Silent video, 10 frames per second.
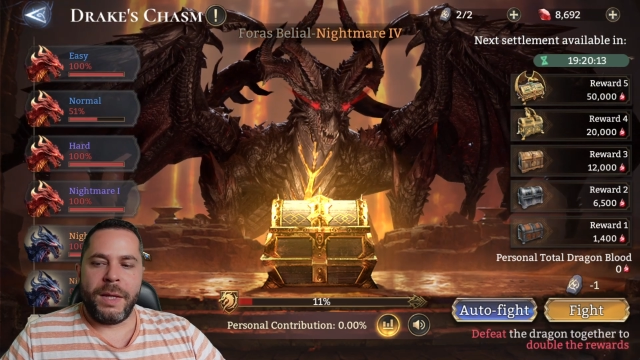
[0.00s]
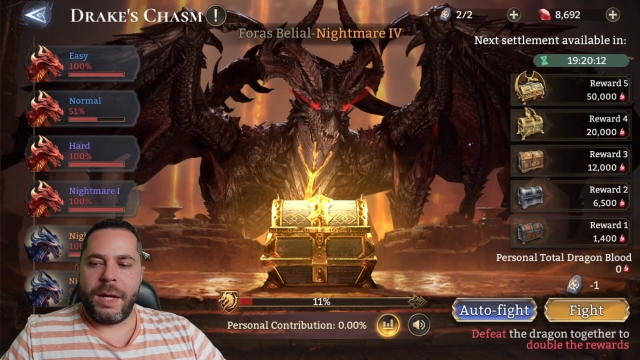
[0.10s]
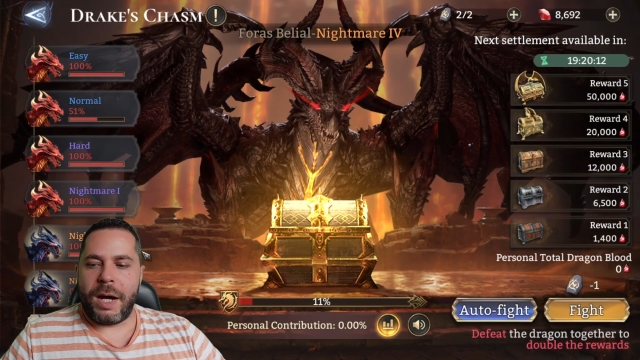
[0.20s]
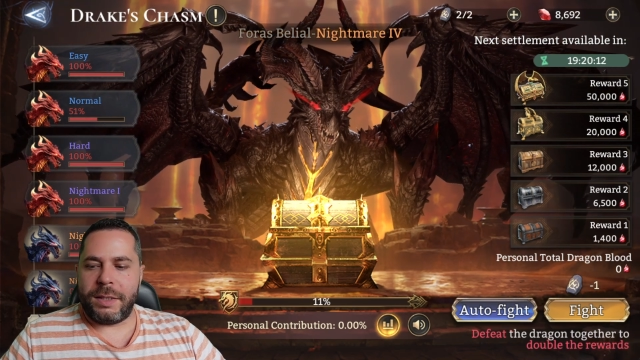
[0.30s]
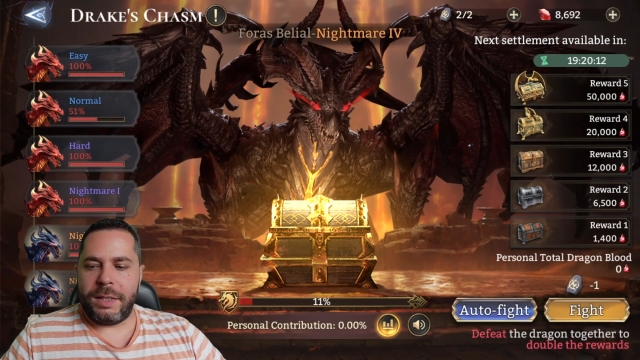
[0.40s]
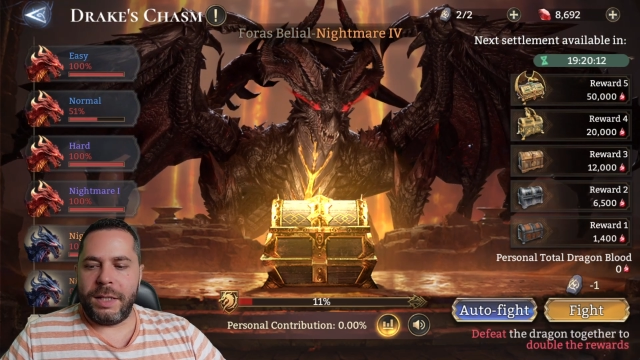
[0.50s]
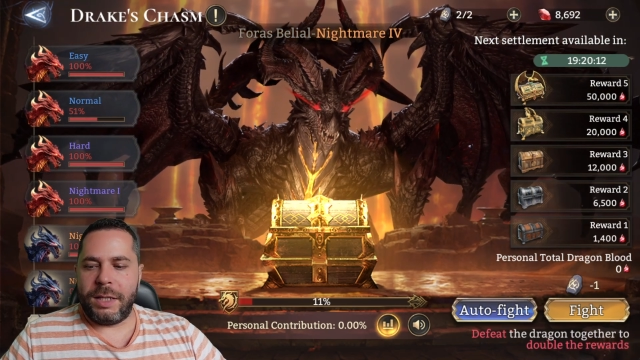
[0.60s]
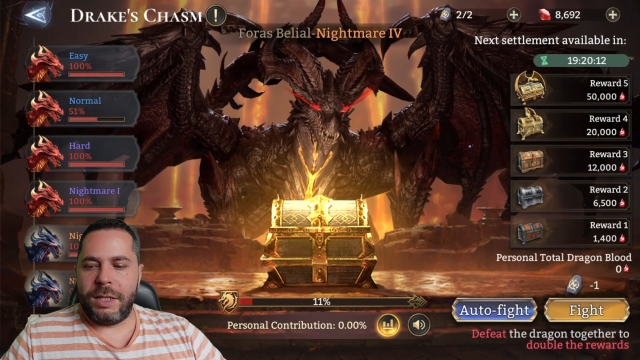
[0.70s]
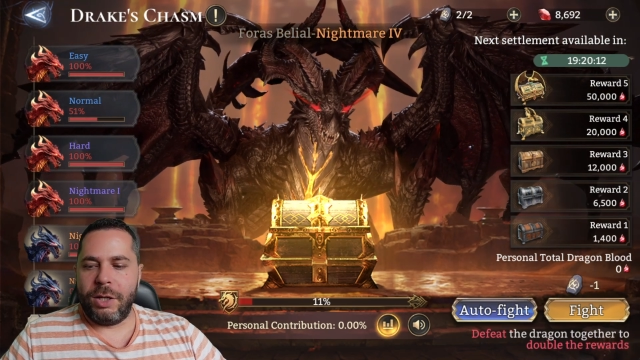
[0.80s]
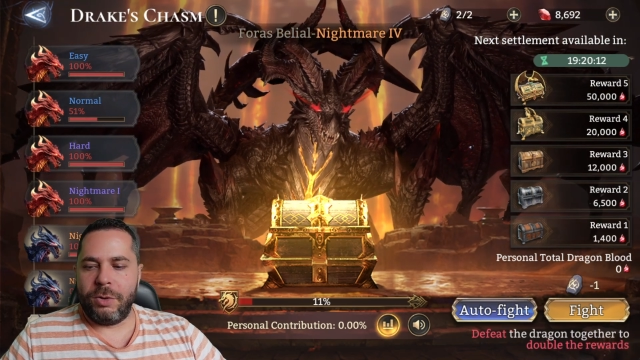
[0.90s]
I think
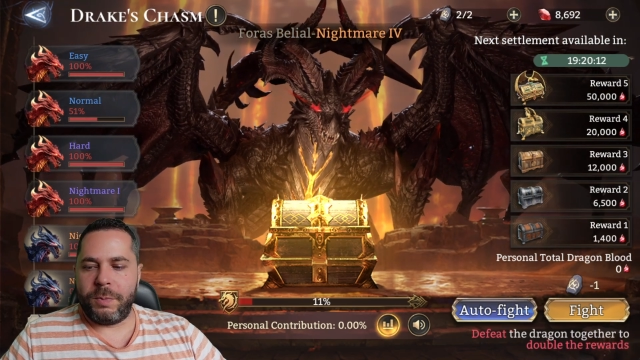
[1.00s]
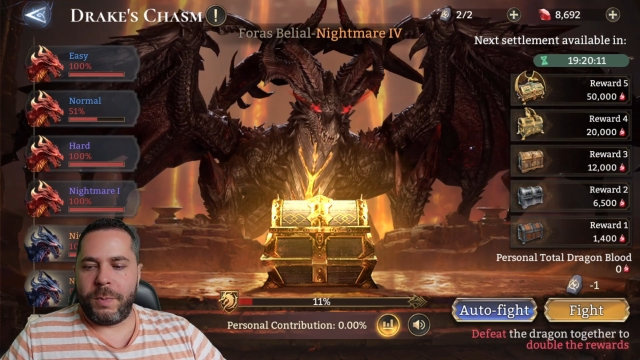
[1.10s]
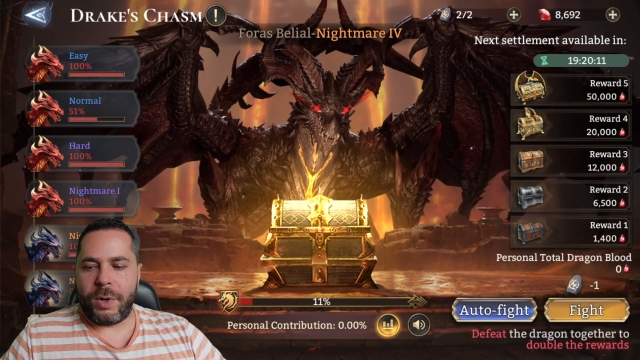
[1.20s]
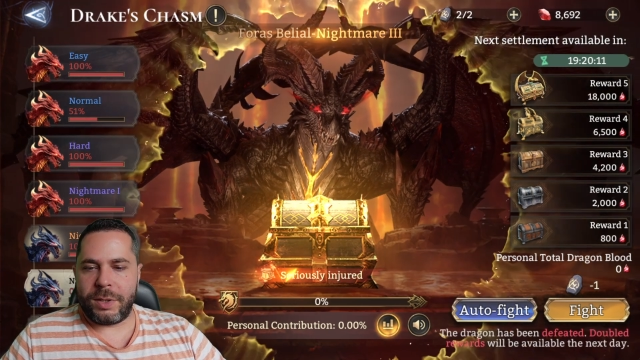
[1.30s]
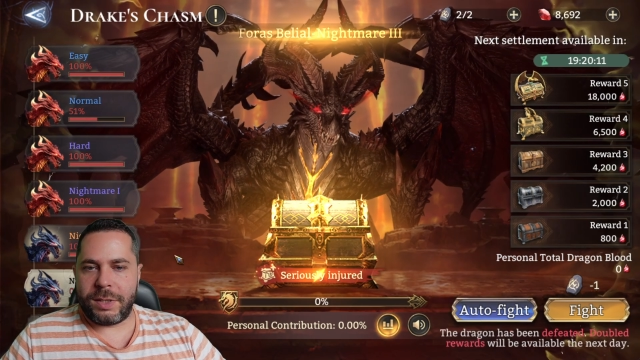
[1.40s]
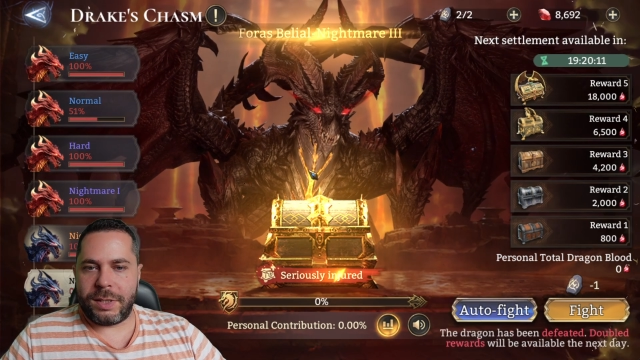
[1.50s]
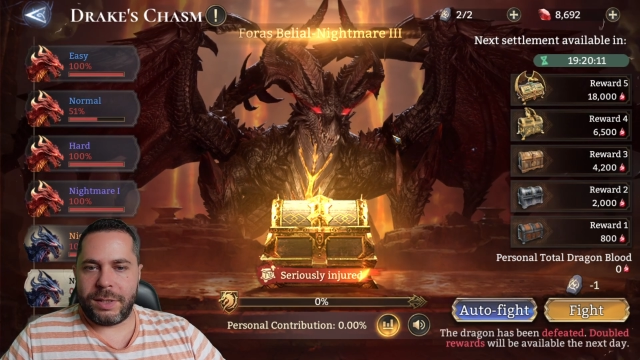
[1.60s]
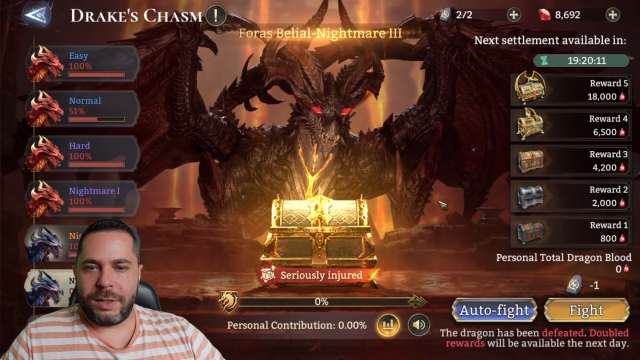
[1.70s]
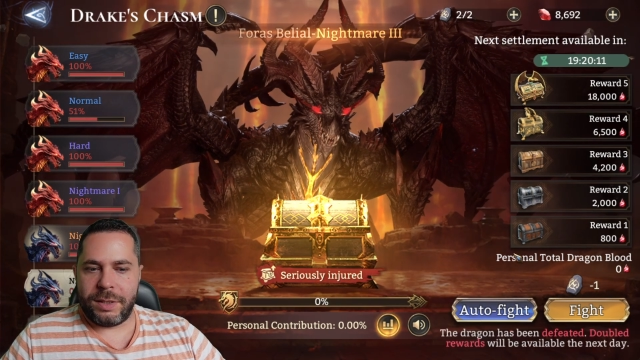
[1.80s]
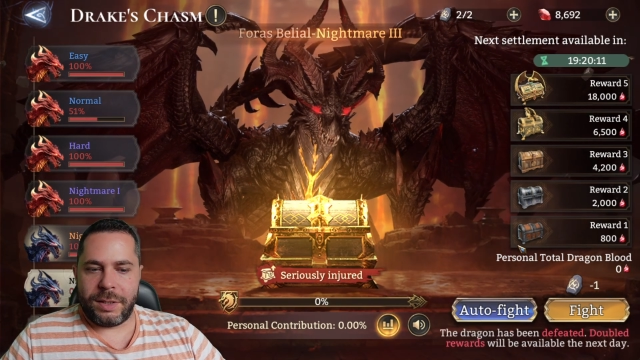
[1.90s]
Guild Boss
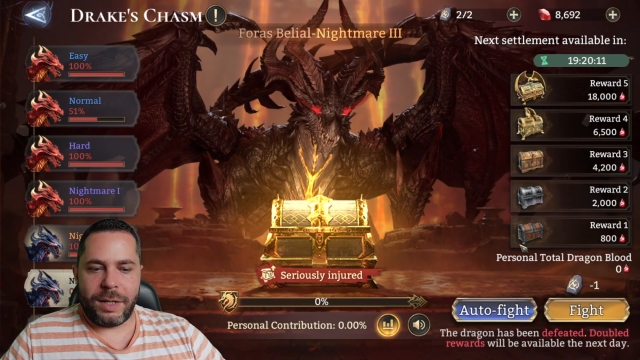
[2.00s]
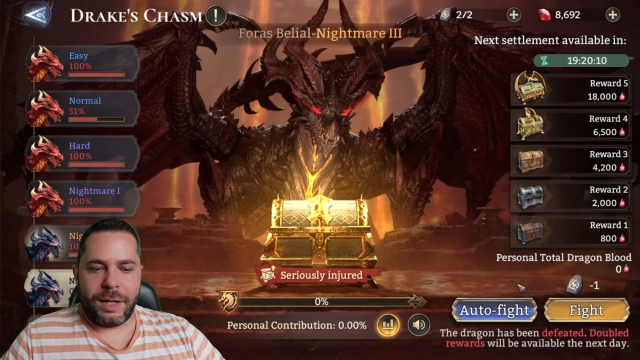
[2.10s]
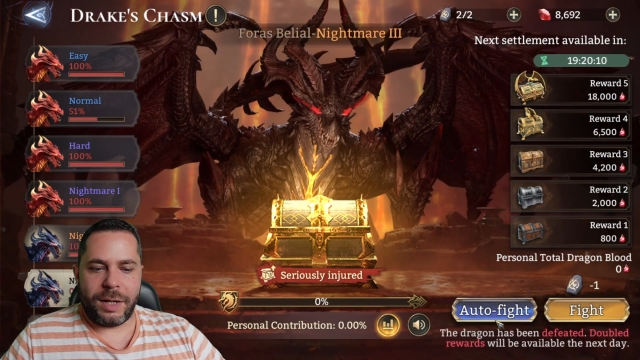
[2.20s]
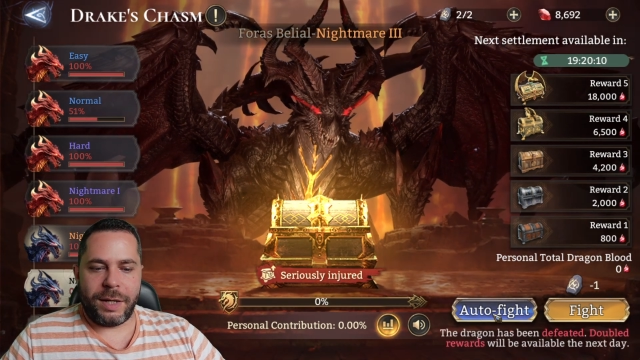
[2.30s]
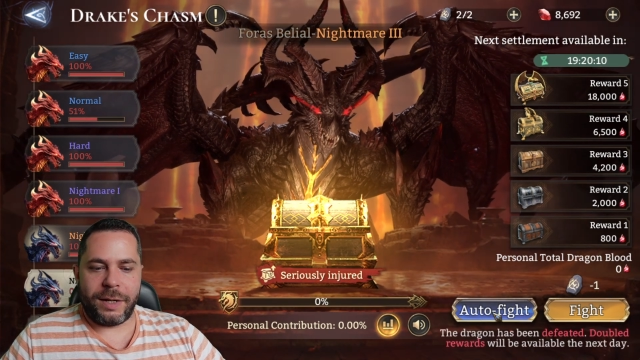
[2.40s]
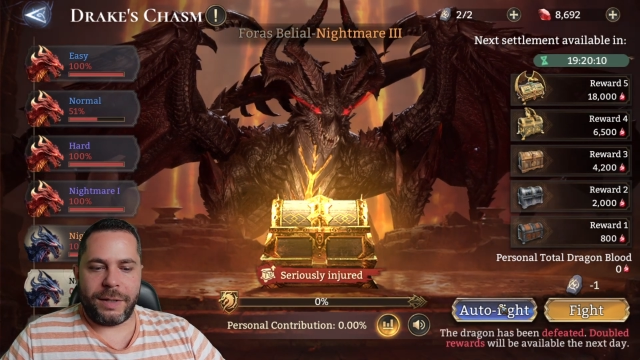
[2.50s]
uh,